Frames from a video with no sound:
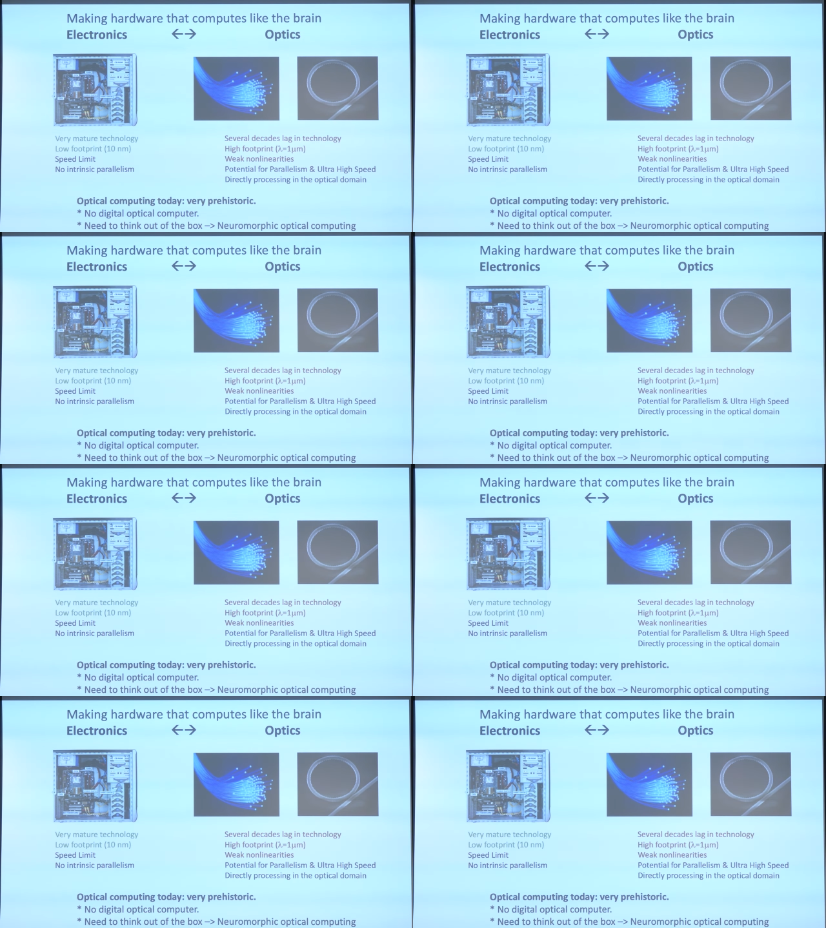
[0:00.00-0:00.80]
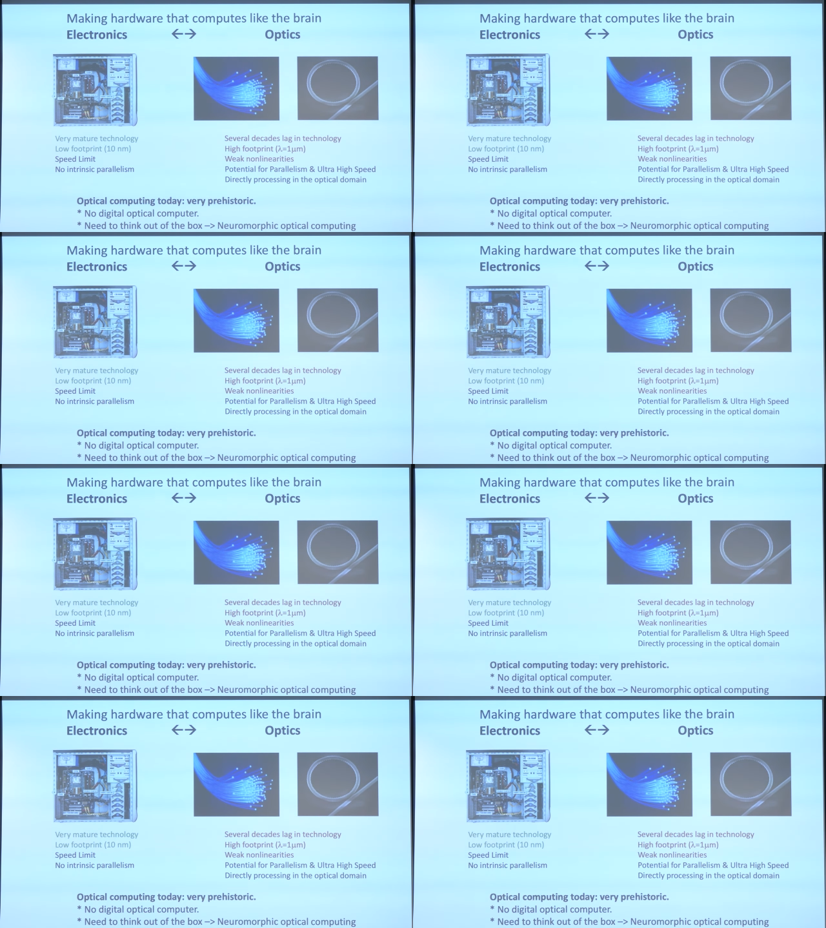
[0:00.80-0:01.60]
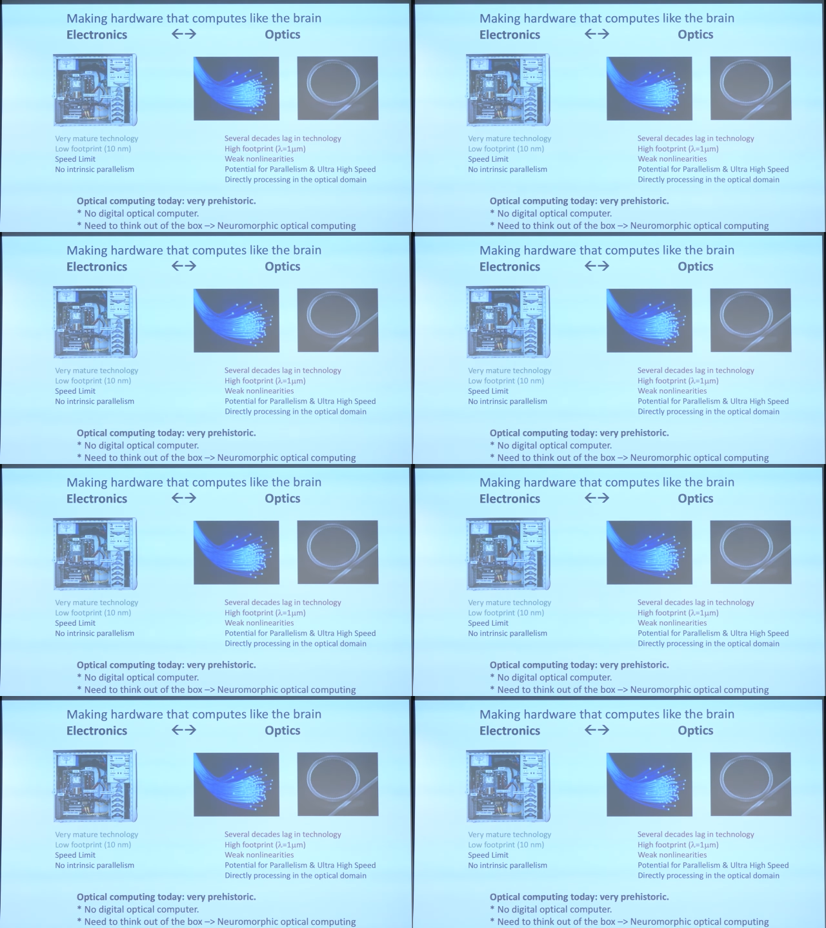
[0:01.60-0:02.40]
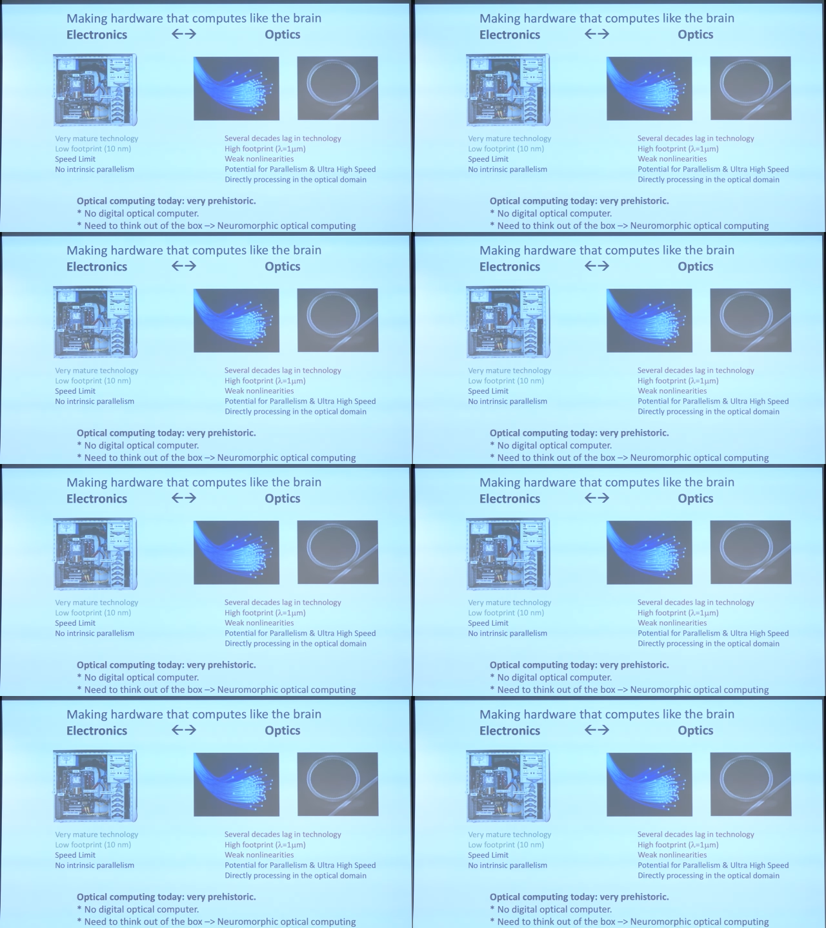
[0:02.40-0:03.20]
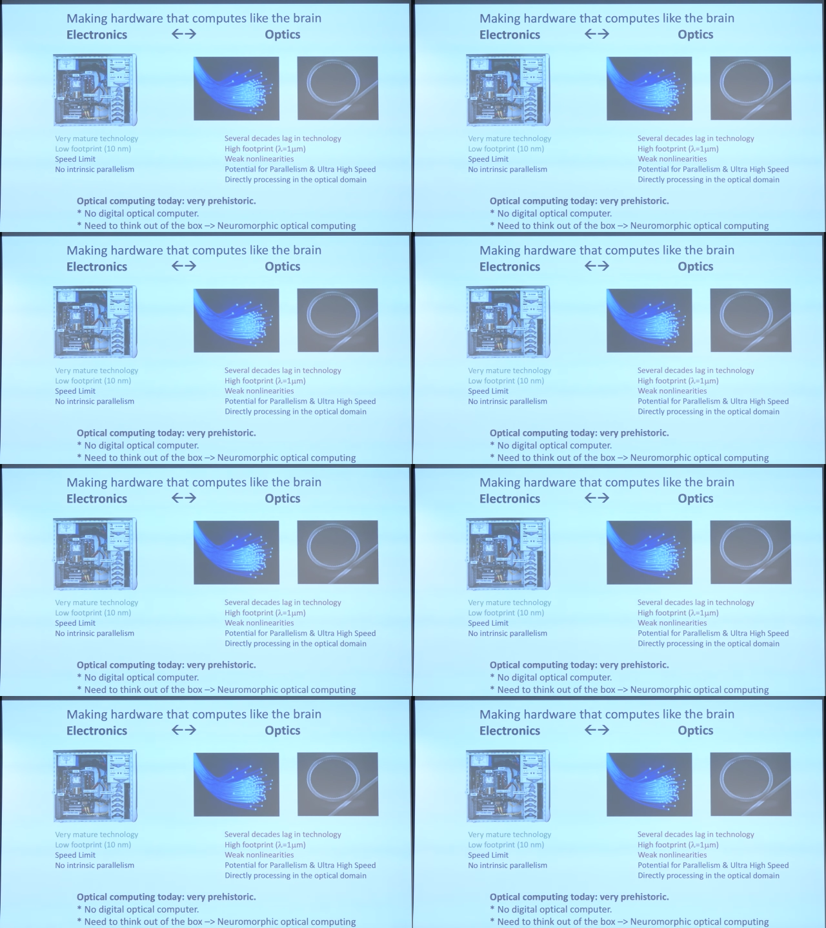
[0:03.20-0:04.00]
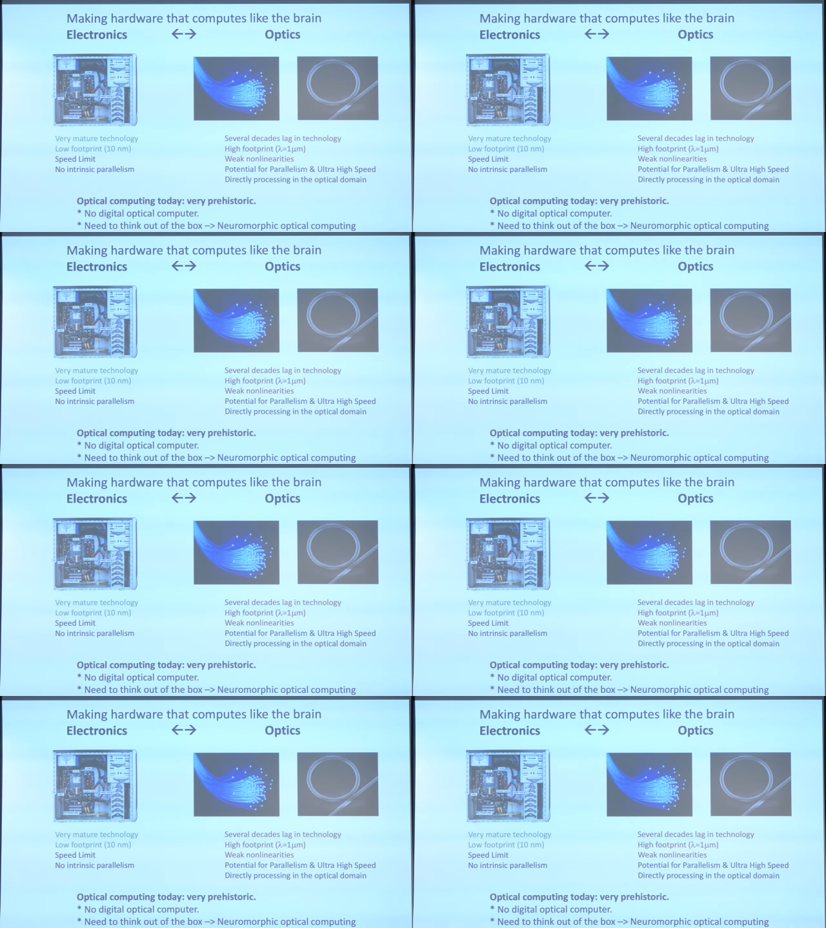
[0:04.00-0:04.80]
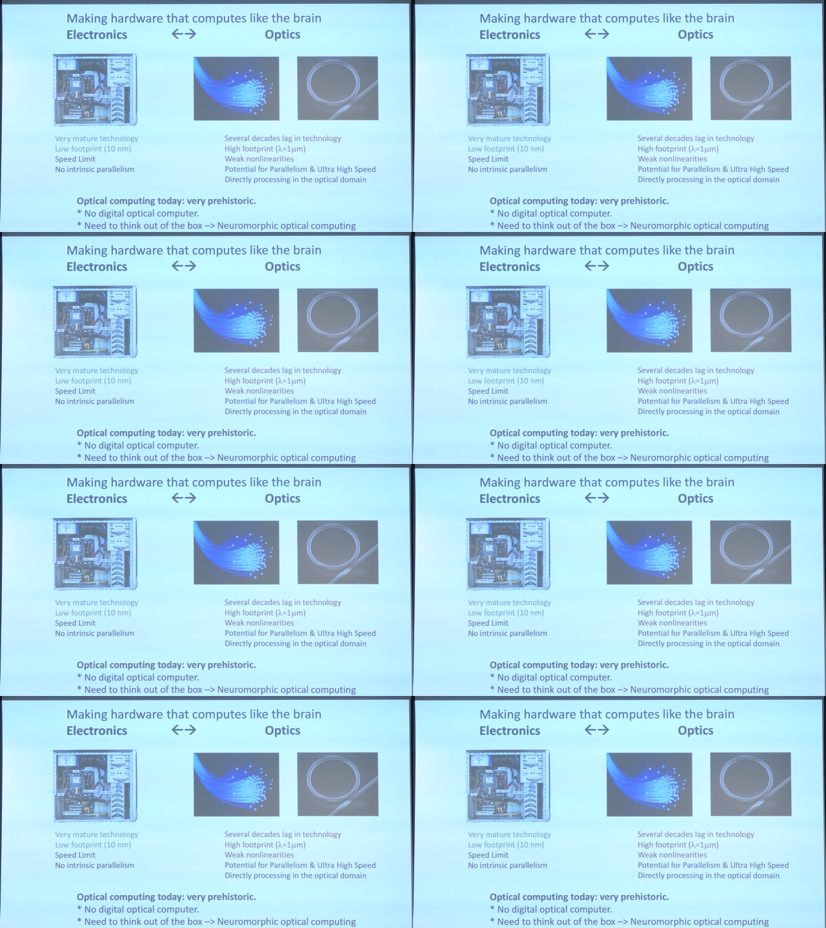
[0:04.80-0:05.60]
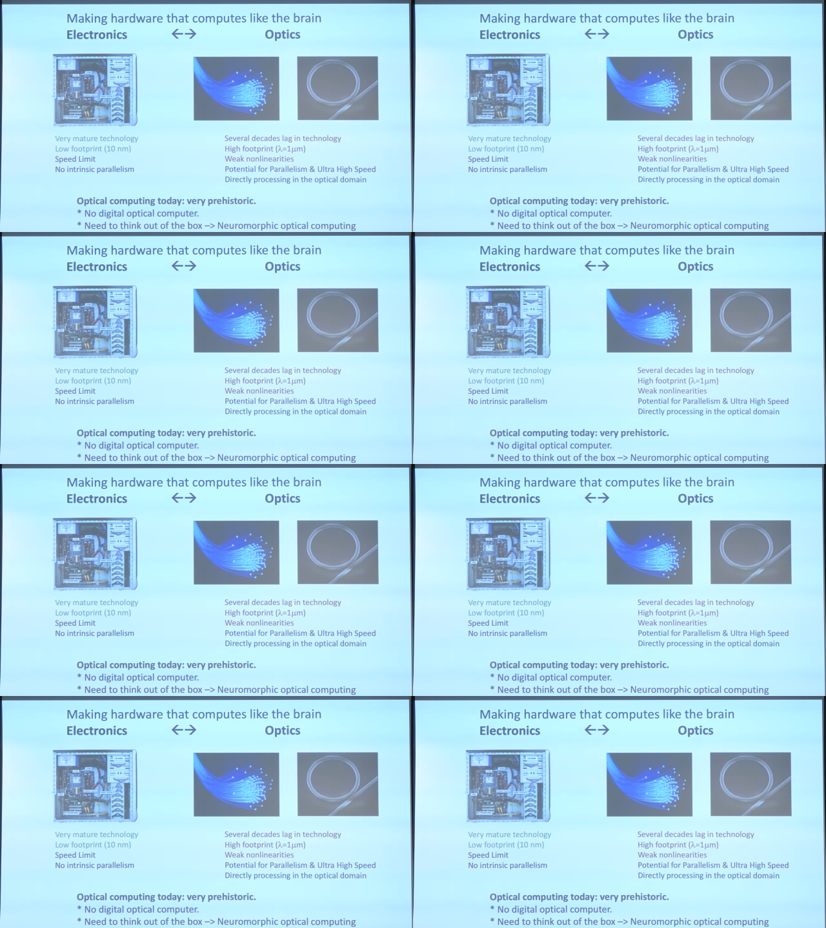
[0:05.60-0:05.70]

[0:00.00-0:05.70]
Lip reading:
(no speaker visible)